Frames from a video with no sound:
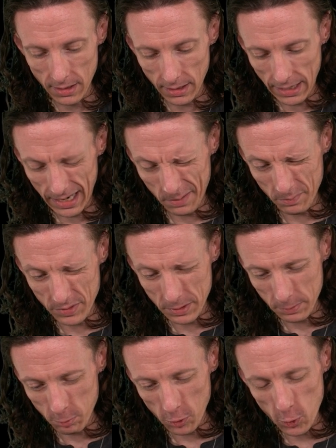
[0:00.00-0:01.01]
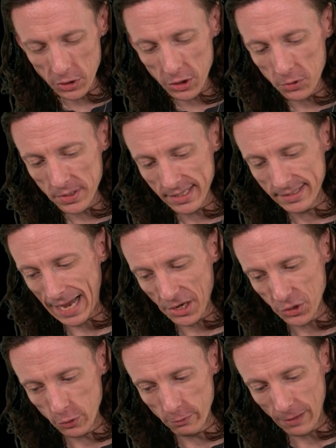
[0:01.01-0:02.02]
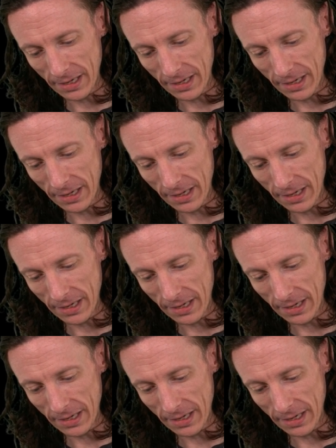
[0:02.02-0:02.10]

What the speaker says: And we're going to use this -u flag.